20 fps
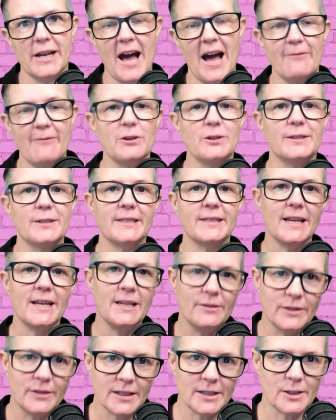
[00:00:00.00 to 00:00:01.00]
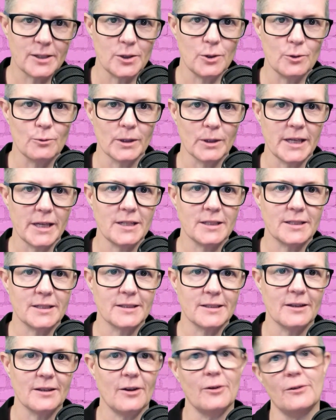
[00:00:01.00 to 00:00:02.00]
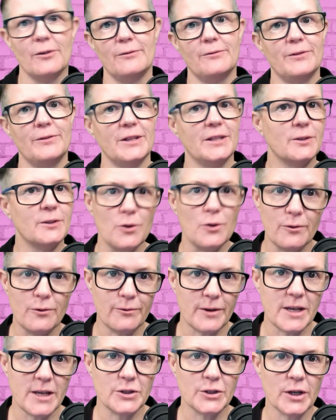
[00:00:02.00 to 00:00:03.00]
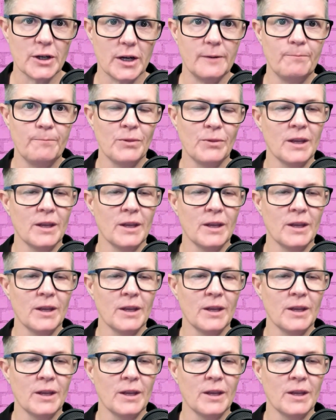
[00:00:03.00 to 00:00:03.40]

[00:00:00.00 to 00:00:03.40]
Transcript: Have you seen this new release of this new feature?